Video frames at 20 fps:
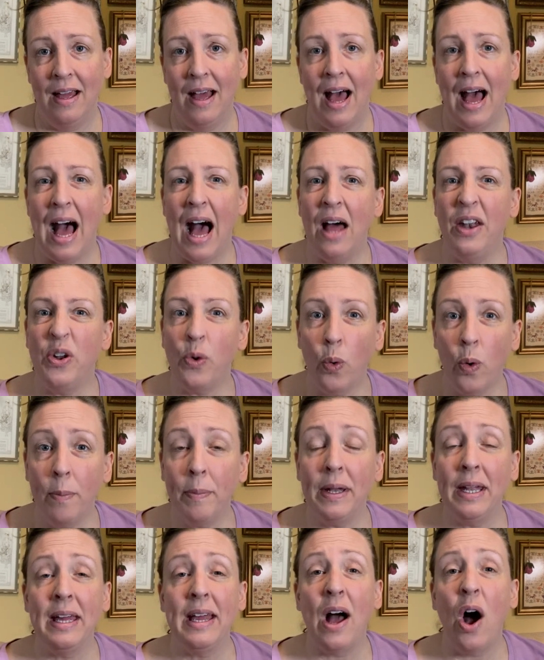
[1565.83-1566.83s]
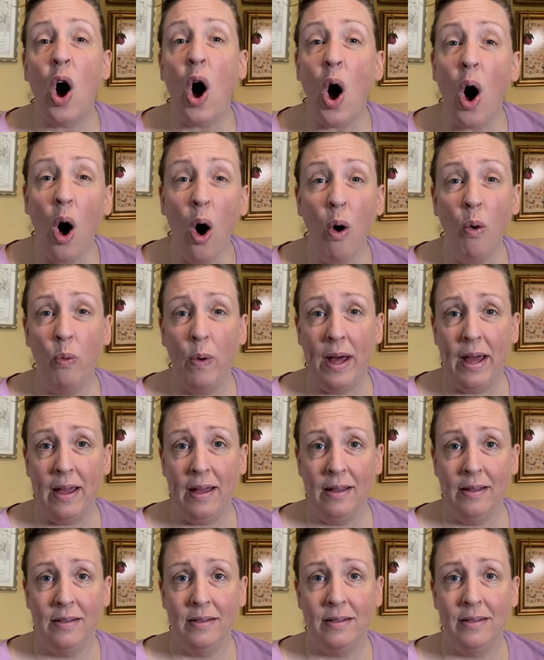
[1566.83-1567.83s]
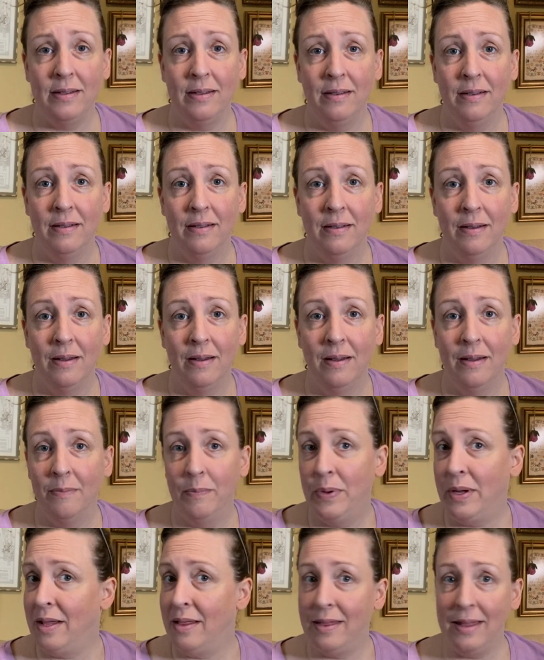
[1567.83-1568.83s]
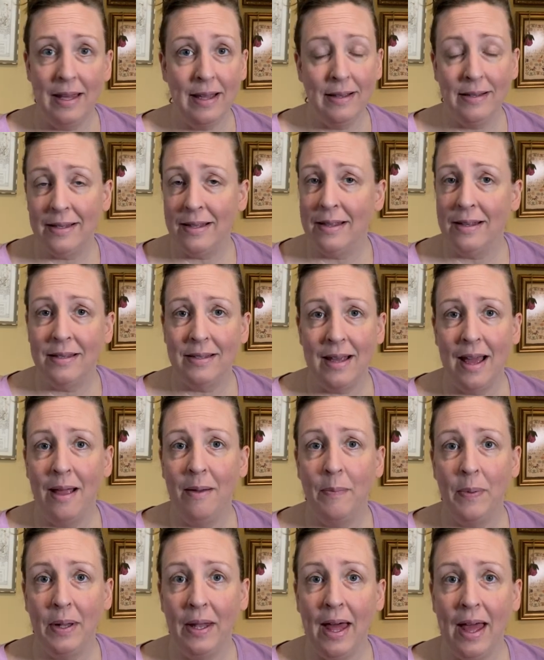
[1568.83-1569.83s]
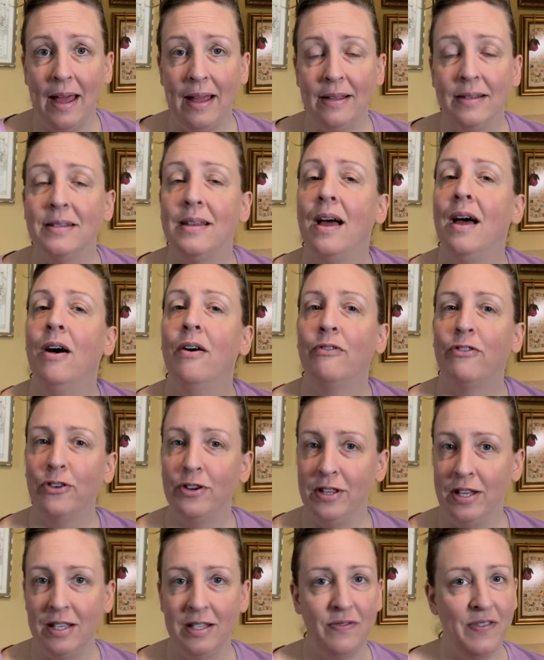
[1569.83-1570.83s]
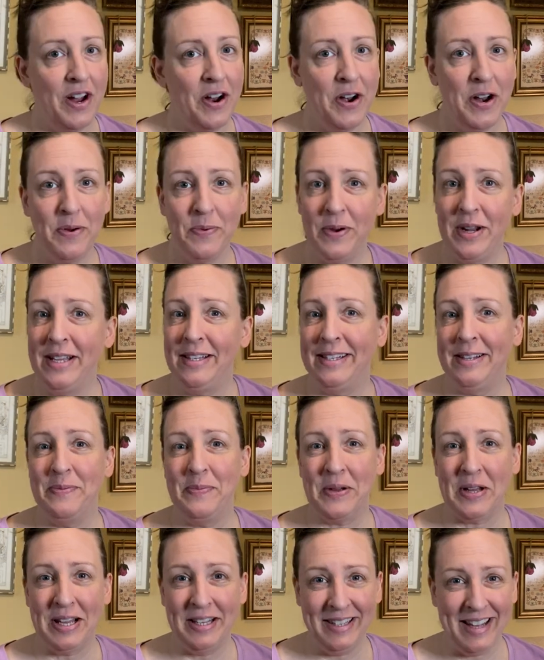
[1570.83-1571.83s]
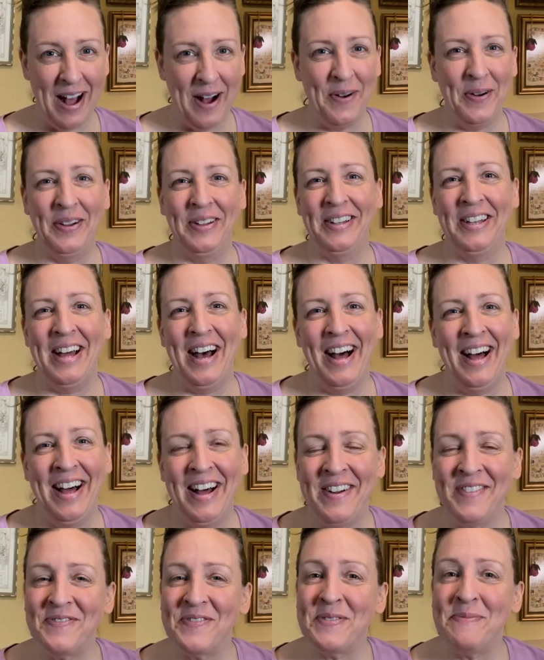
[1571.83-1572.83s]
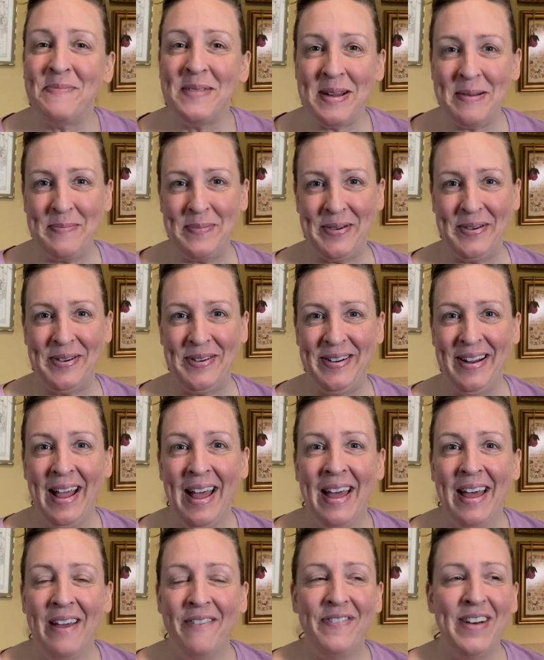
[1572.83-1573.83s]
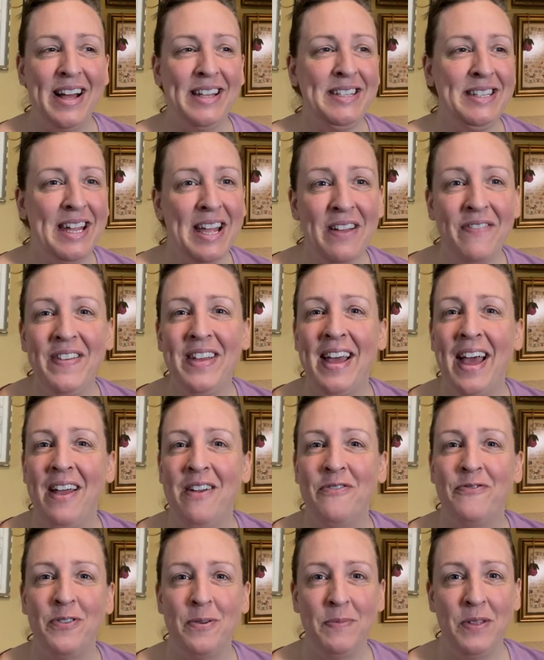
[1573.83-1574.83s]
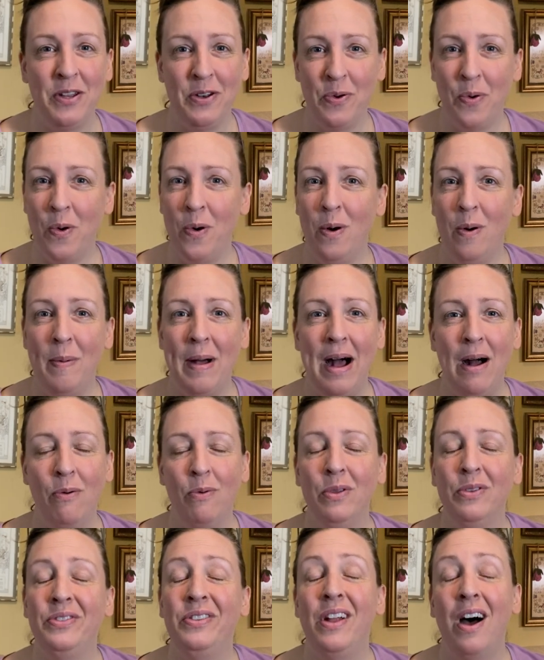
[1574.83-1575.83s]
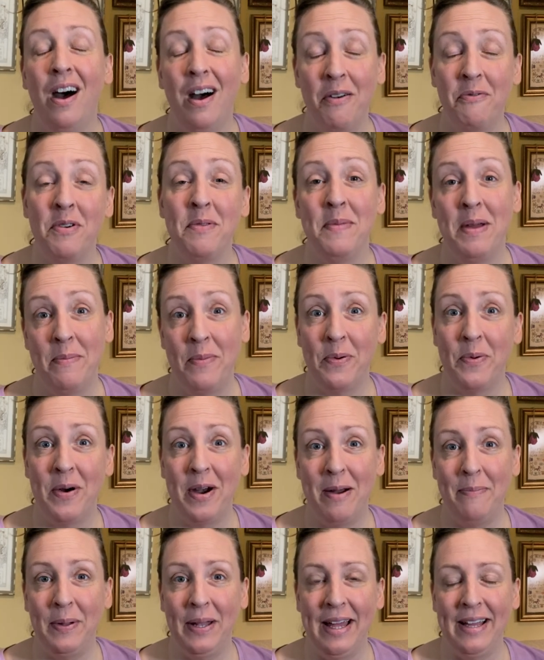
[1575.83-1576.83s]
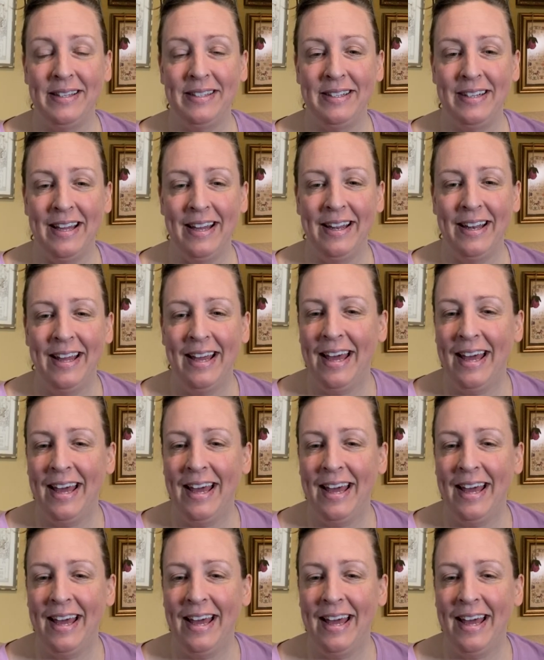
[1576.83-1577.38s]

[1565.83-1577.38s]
I normally always put things in the same place for this very reason, because I will not remember. If I deviate from the norm, I will not remember where I placed it.